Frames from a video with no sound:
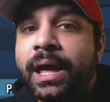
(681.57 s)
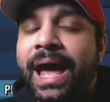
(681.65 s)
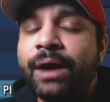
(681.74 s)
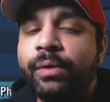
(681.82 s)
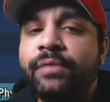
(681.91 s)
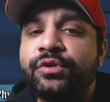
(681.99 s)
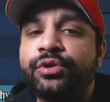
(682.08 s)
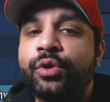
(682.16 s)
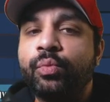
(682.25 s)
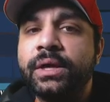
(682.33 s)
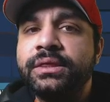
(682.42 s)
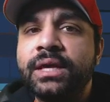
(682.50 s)
However, the
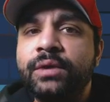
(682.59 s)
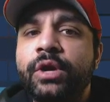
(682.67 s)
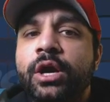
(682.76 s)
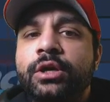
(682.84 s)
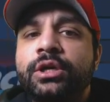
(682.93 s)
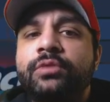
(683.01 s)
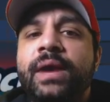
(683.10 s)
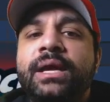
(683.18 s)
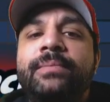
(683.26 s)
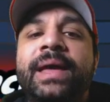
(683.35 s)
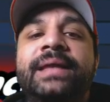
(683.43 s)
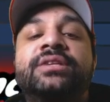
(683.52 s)
one thing we are going to
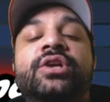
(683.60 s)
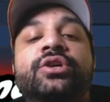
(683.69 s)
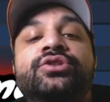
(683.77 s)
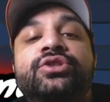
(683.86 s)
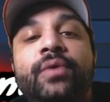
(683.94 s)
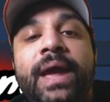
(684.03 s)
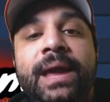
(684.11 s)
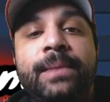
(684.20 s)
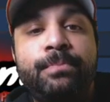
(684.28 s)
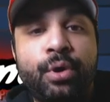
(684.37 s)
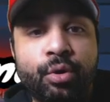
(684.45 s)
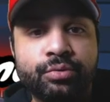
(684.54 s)
recommend is also a
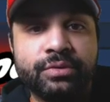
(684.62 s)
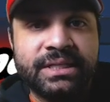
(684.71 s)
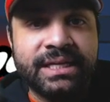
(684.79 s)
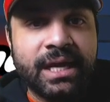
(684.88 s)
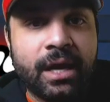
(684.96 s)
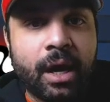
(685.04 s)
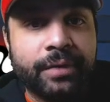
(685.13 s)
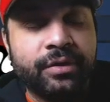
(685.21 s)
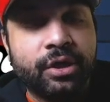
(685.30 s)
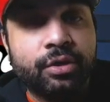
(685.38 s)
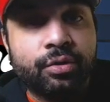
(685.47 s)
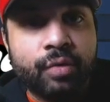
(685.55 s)
potency on
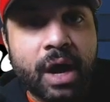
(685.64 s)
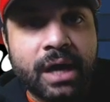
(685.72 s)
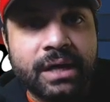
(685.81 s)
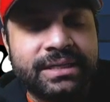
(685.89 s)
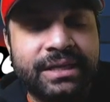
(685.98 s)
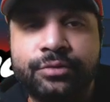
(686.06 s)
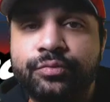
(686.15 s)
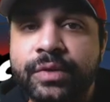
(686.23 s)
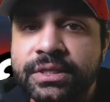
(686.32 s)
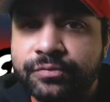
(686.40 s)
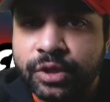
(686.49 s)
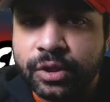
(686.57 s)
the cross. Now, the
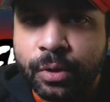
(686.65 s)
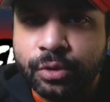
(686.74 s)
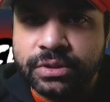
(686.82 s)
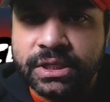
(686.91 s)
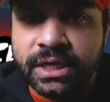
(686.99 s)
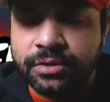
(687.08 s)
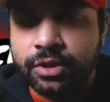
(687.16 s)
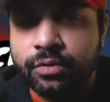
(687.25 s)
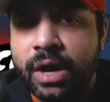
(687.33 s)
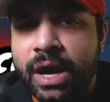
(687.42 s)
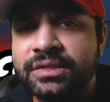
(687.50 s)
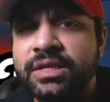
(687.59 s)
reason for the potency on the
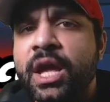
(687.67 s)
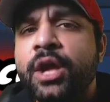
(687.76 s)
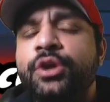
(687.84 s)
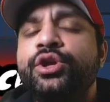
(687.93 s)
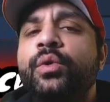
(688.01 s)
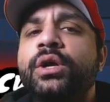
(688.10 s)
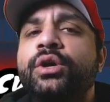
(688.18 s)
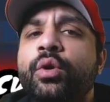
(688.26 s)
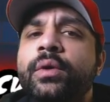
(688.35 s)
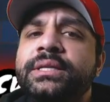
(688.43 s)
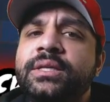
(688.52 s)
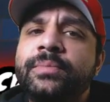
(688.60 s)
cross, you are
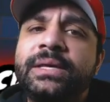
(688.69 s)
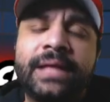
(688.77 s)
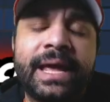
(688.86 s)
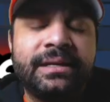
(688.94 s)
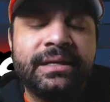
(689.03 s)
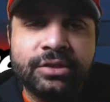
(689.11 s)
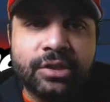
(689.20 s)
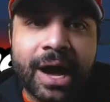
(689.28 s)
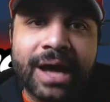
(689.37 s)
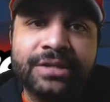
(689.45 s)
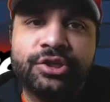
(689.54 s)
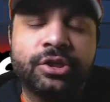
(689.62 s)
going to be landing
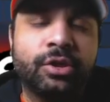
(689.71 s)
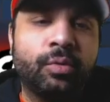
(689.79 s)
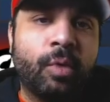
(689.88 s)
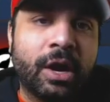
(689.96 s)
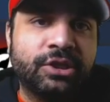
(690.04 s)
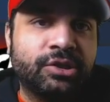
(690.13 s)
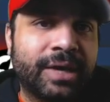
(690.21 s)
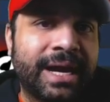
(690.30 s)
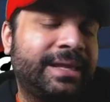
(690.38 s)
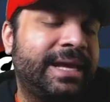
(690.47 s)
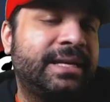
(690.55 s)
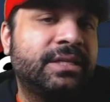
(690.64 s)
dots. You're going to want to try
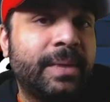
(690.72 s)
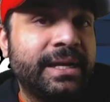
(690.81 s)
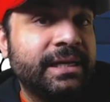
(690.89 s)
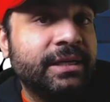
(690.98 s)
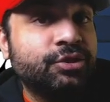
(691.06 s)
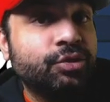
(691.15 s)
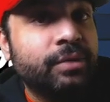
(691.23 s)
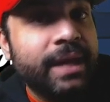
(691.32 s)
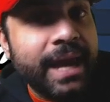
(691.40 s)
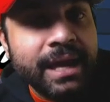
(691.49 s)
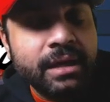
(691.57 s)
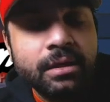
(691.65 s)
and land as many as you
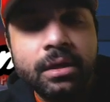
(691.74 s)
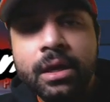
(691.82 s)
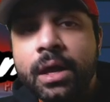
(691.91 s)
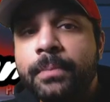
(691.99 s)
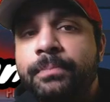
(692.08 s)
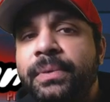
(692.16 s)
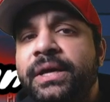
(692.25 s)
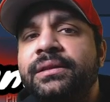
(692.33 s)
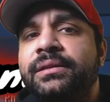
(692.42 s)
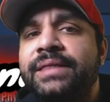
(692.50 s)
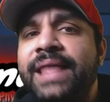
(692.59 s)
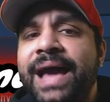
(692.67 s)
can, but
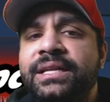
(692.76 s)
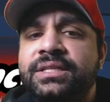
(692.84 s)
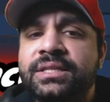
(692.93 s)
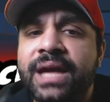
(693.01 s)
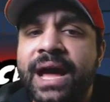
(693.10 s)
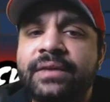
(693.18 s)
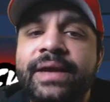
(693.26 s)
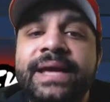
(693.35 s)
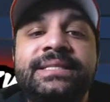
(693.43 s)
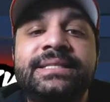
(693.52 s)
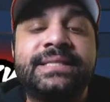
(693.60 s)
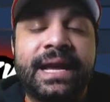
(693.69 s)
that is kind of
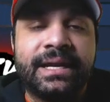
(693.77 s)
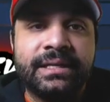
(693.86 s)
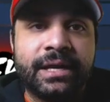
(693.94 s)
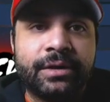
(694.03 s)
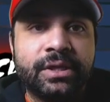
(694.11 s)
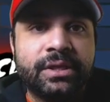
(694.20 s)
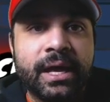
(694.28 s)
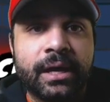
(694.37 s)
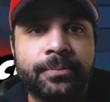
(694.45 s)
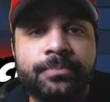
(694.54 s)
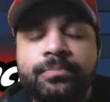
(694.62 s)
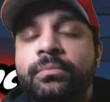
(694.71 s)
a secondary
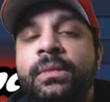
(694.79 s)
thing.